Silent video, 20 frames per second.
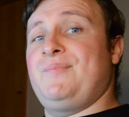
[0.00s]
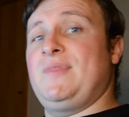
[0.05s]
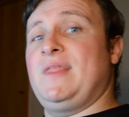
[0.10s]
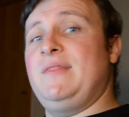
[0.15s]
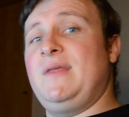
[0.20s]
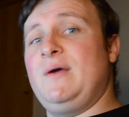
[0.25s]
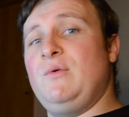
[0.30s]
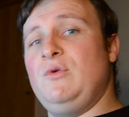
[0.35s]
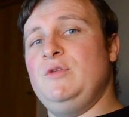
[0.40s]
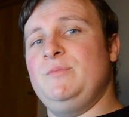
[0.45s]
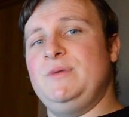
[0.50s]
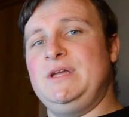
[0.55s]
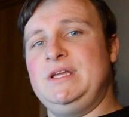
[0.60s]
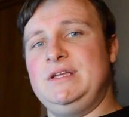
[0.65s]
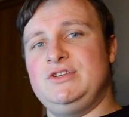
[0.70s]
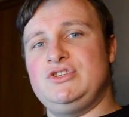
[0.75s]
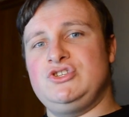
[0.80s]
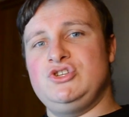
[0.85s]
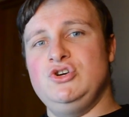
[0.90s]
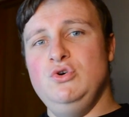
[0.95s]
There will
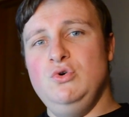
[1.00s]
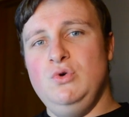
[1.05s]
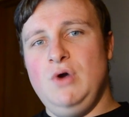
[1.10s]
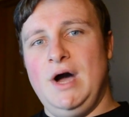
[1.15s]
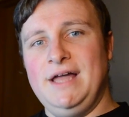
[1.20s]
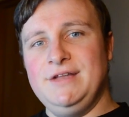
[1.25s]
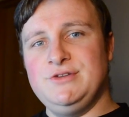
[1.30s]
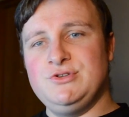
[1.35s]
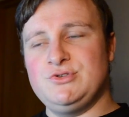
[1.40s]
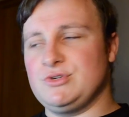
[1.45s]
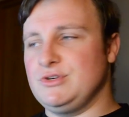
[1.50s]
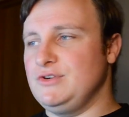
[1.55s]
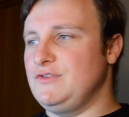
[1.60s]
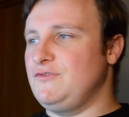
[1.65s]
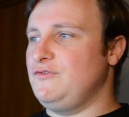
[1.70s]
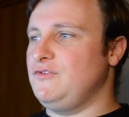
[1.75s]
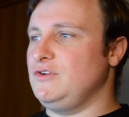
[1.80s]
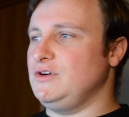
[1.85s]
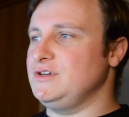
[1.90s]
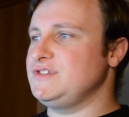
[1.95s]
be 200
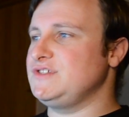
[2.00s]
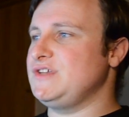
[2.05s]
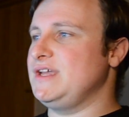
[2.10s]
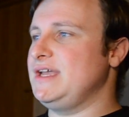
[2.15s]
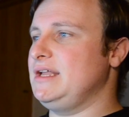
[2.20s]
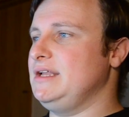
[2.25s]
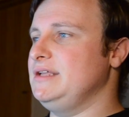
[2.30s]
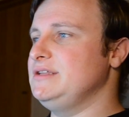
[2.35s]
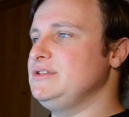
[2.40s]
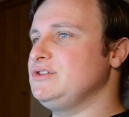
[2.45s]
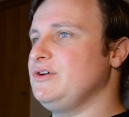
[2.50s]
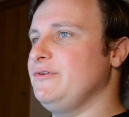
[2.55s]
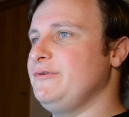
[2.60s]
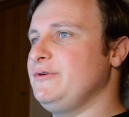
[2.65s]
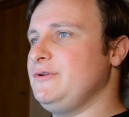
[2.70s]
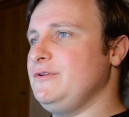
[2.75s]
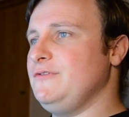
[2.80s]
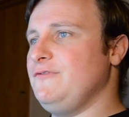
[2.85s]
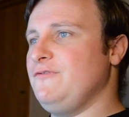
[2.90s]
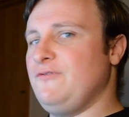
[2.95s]
for sale in
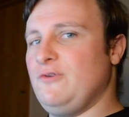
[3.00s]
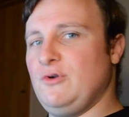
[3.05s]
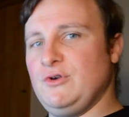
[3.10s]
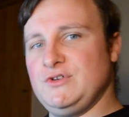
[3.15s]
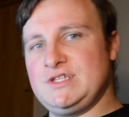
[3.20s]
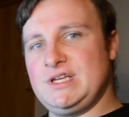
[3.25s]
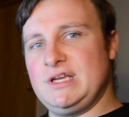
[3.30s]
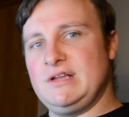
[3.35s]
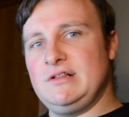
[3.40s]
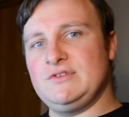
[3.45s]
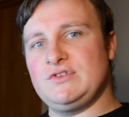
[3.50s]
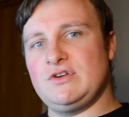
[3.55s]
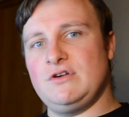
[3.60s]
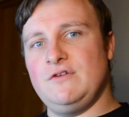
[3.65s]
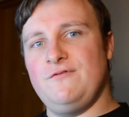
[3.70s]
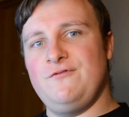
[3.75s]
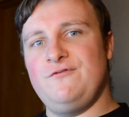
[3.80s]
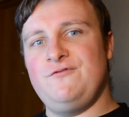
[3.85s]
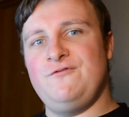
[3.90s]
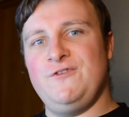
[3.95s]
total, 4 sales
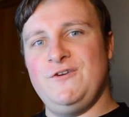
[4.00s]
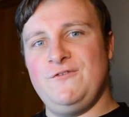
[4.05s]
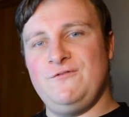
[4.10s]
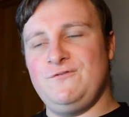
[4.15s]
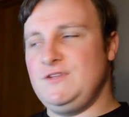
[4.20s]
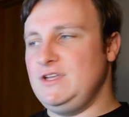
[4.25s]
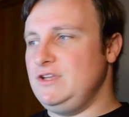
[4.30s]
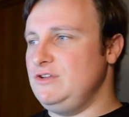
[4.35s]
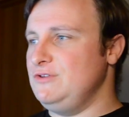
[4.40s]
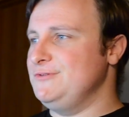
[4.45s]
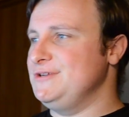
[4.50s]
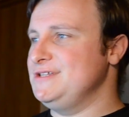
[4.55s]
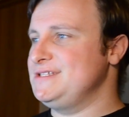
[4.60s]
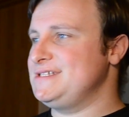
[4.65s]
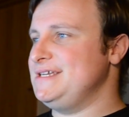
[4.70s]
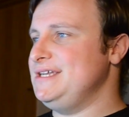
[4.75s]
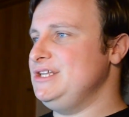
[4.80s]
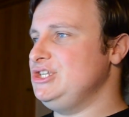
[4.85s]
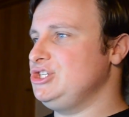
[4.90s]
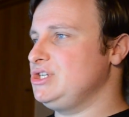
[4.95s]
of 50
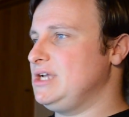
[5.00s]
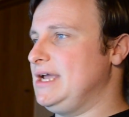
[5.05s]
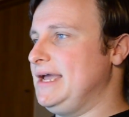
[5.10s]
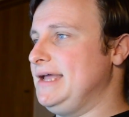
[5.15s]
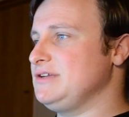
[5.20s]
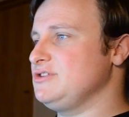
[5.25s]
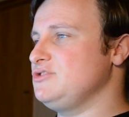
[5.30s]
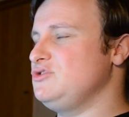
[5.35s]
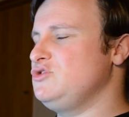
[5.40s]
units each at